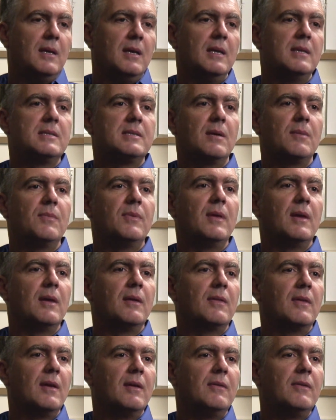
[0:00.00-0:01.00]
It's something
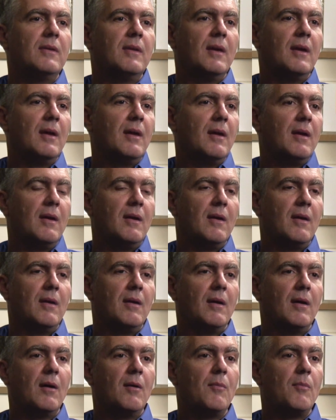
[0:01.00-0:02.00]
that
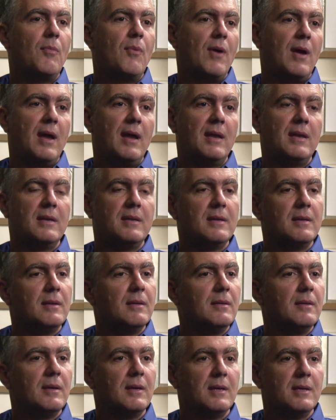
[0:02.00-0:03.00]
uh, our brain
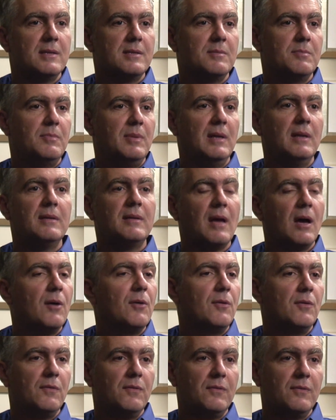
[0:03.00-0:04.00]
is built
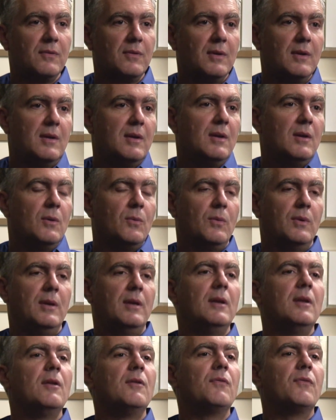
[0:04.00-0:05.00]
out of. We
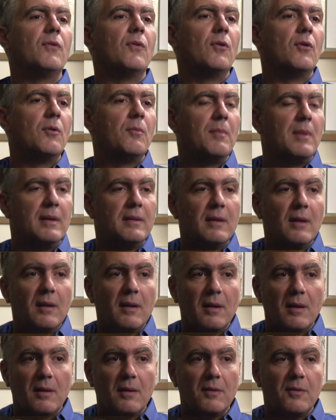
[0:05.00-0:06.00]
need it for mental
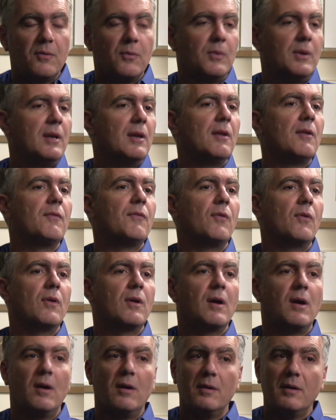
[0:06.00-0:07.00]
health, we need it for
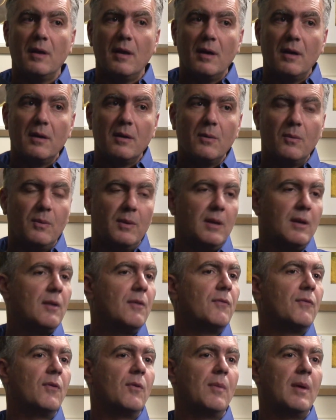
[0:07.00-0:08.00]
cardiac, we need
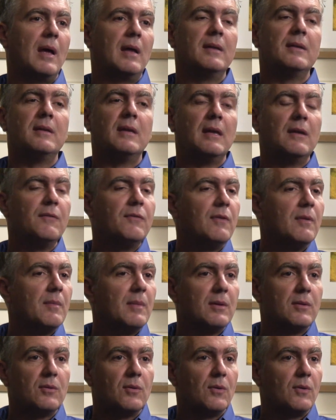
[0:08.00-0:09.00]
it for
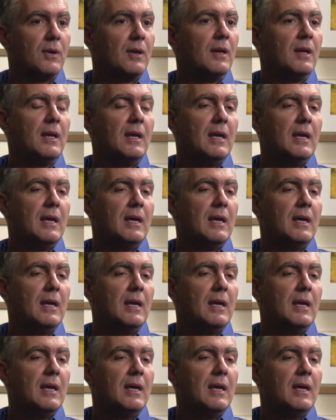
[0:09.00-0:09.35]
anti-inflammatory.